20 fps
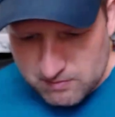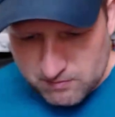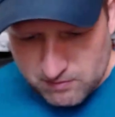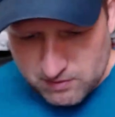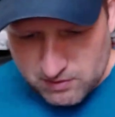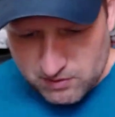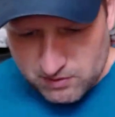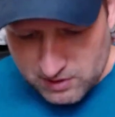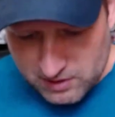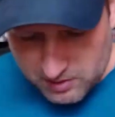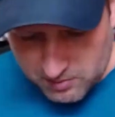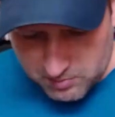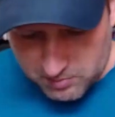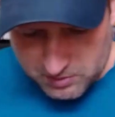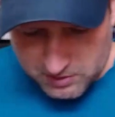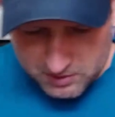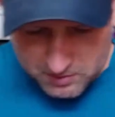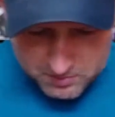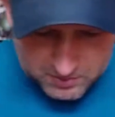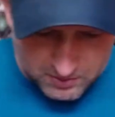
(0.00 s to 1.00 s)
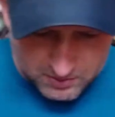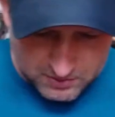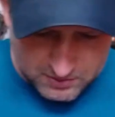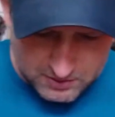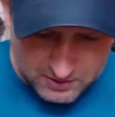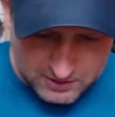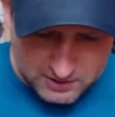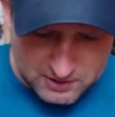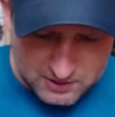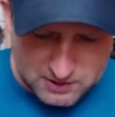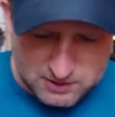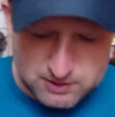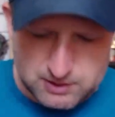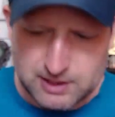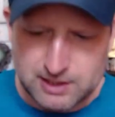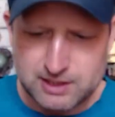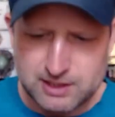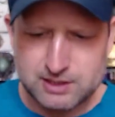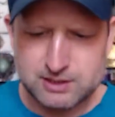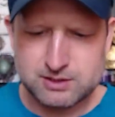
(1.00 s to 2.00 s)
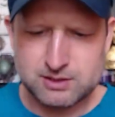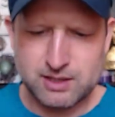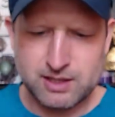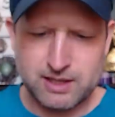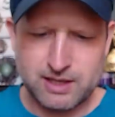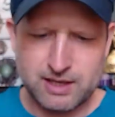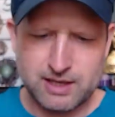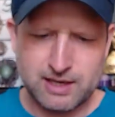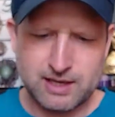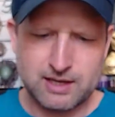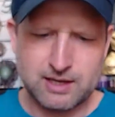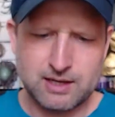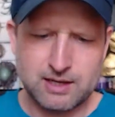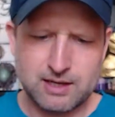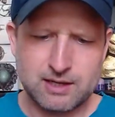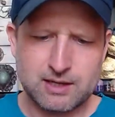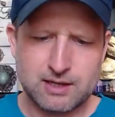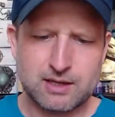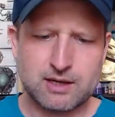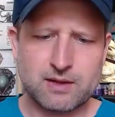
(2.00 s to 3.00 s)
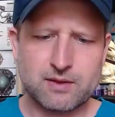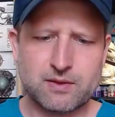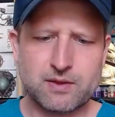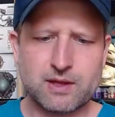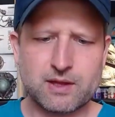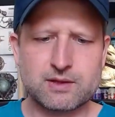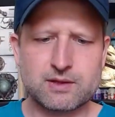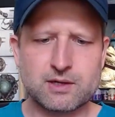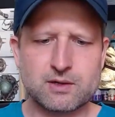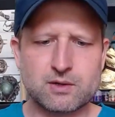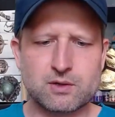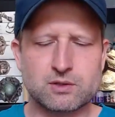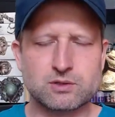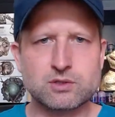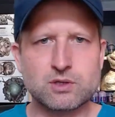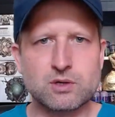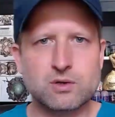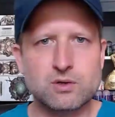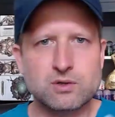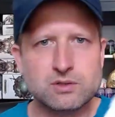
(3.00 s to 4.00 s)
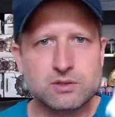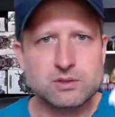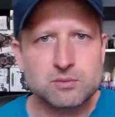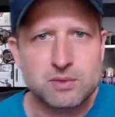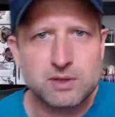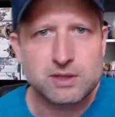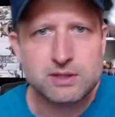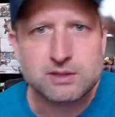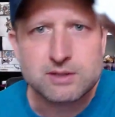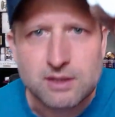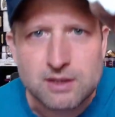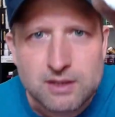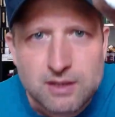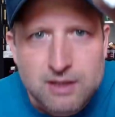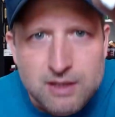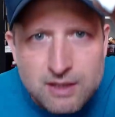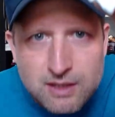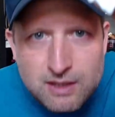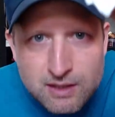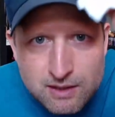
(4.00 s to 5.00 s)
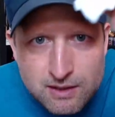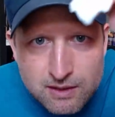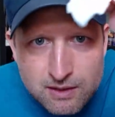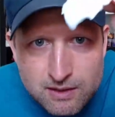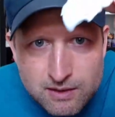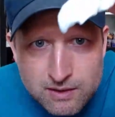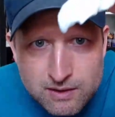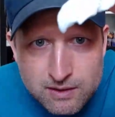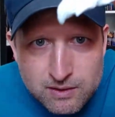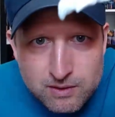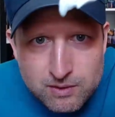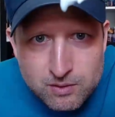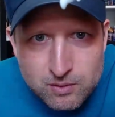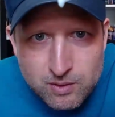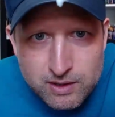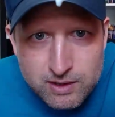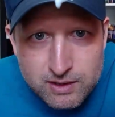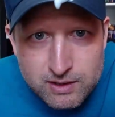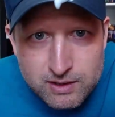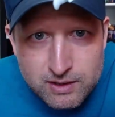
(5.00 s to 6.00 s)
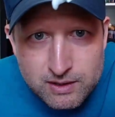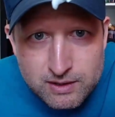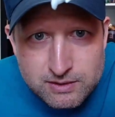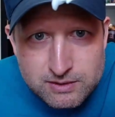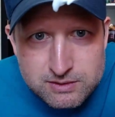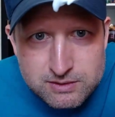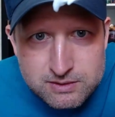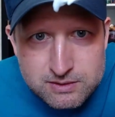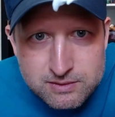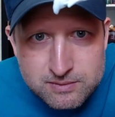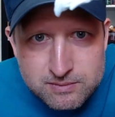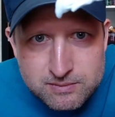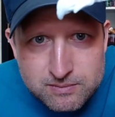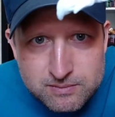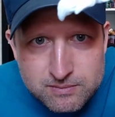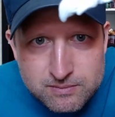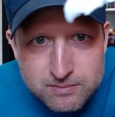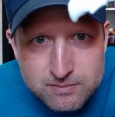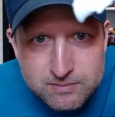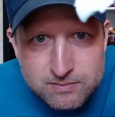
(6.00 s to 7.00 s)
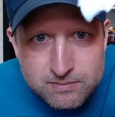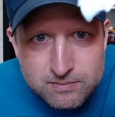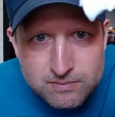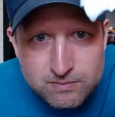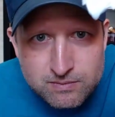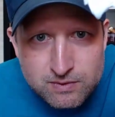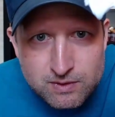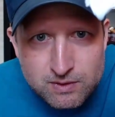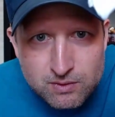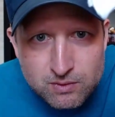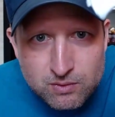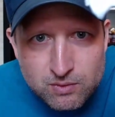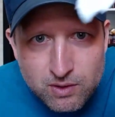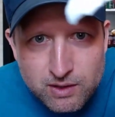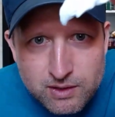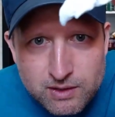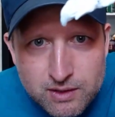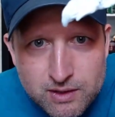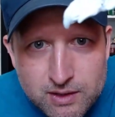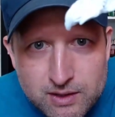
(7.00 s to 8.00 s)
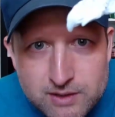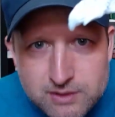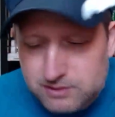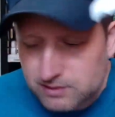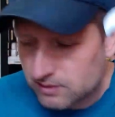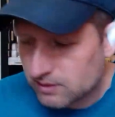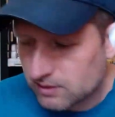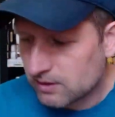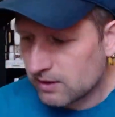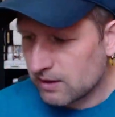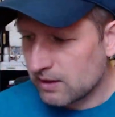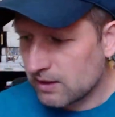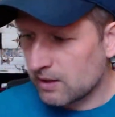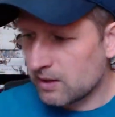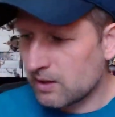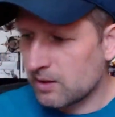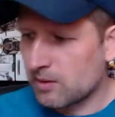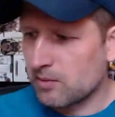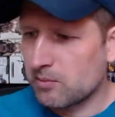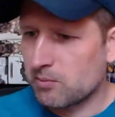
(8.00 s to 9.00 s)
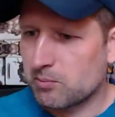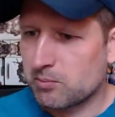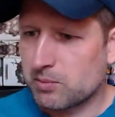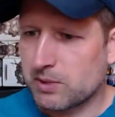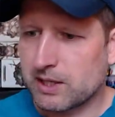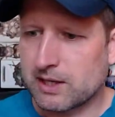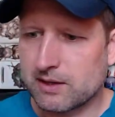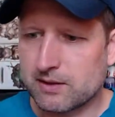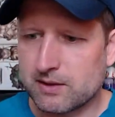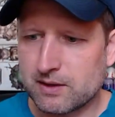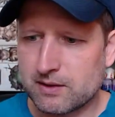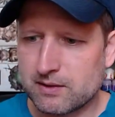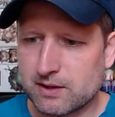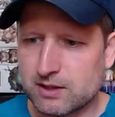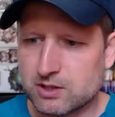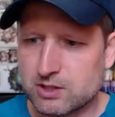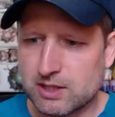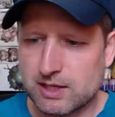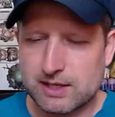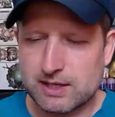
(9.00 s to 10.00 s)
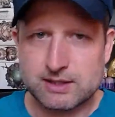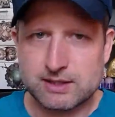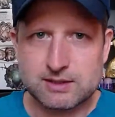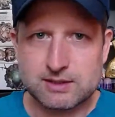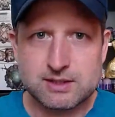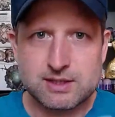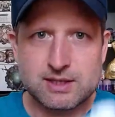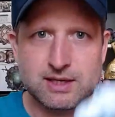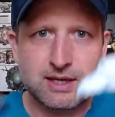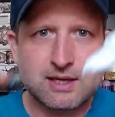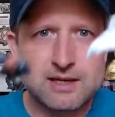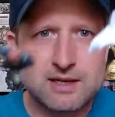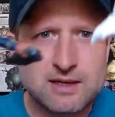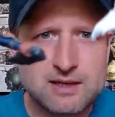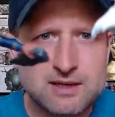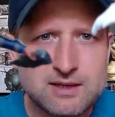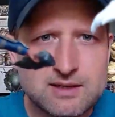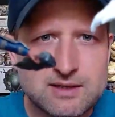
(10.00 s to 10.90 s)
Very happy about that. And that is the head. And I think that also looks amazing. Quite nice. Quite nice. Bigger than the giant's head.